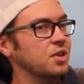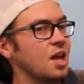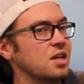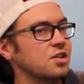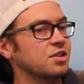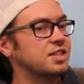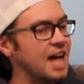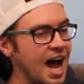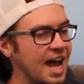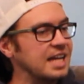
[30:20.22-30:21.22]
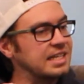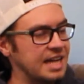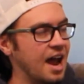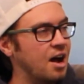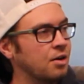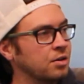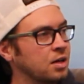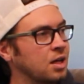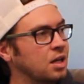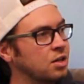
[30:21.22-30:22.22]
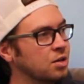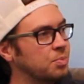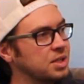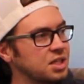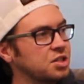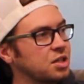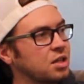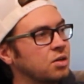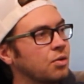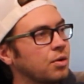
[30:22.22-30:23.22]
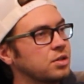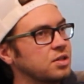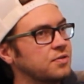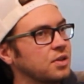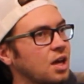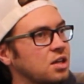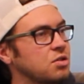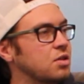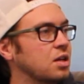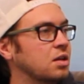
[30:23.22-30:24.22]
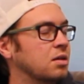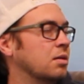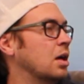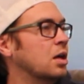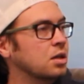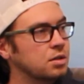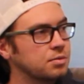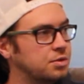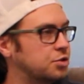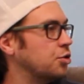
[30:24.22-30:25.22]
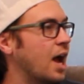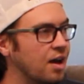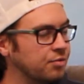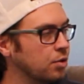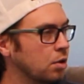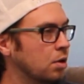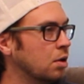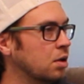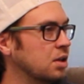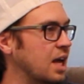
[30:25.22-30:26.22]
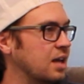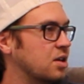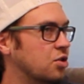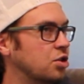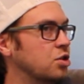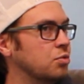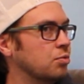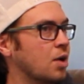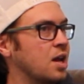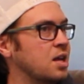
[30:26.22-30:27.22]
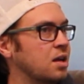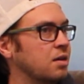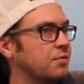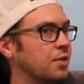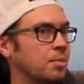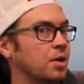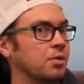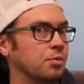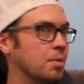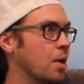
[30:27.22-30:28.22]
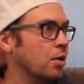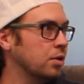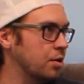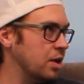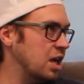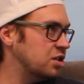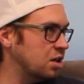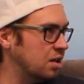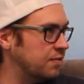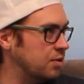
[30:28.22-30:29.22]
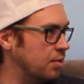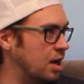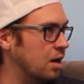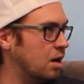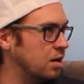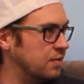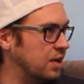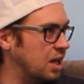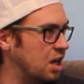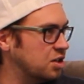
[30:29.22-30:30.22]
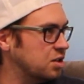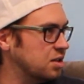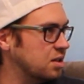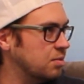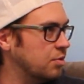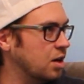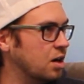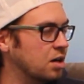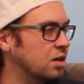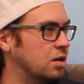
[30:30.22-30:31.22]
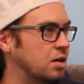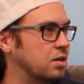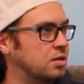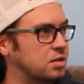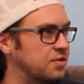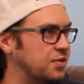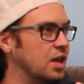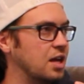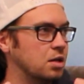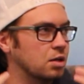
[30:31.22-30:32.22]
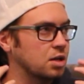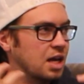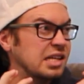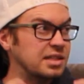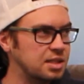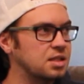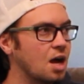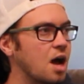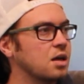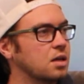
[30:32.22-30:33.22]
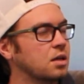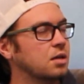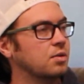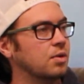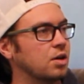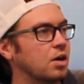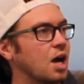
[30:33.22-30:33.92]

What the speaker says: like you're tied down in your position, or do you feel like you can travel? Like, could you run it from a remote location if you went on a vacation somewhere, or do you feel like you're kind of stuck where you're at?